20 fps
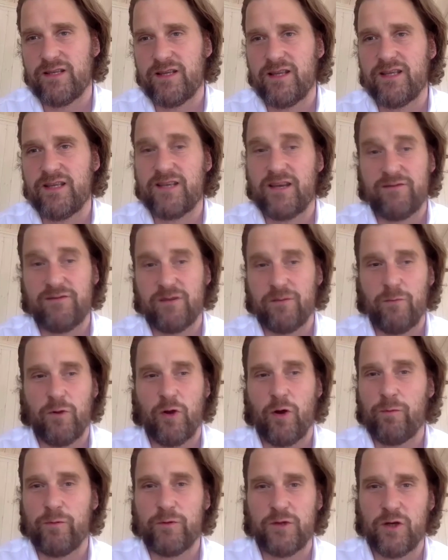And this gives them the
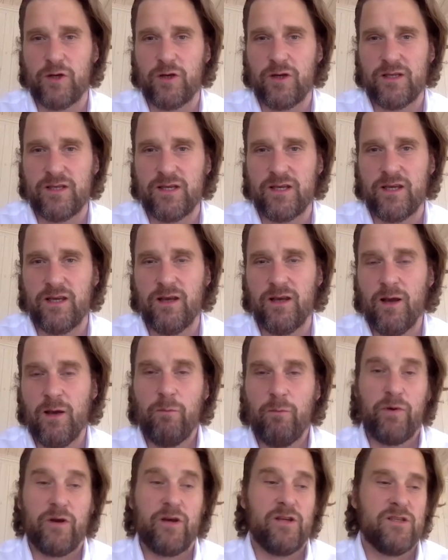opportunity,
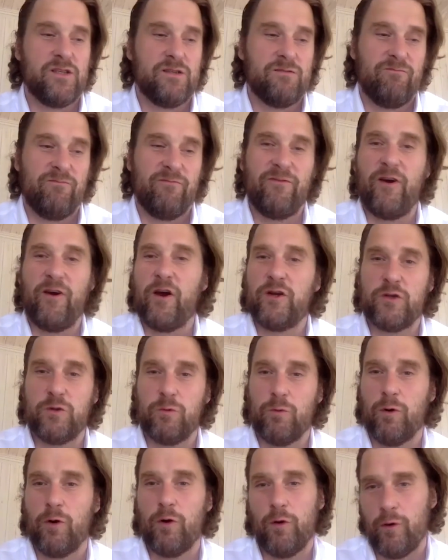because
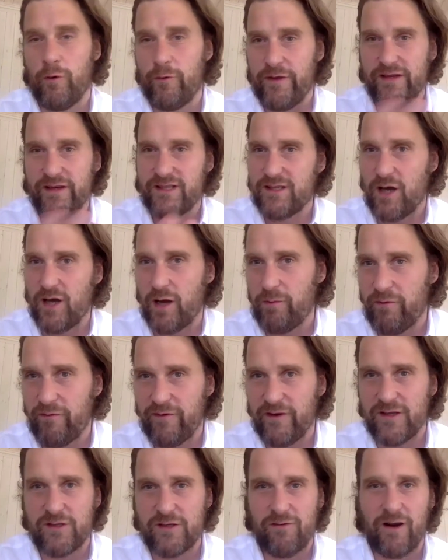virtual or this type
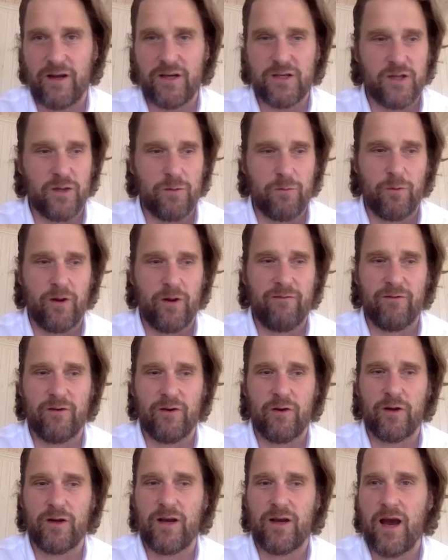of interaction that we're even
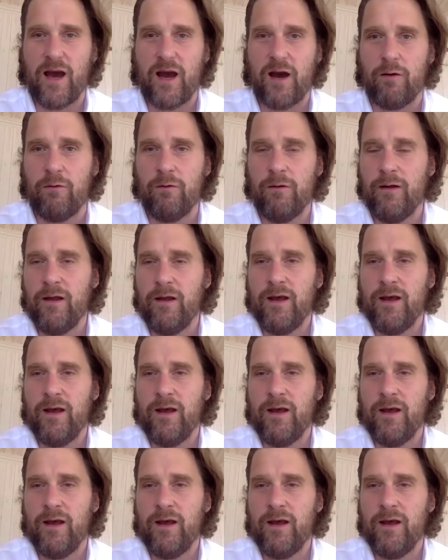doing now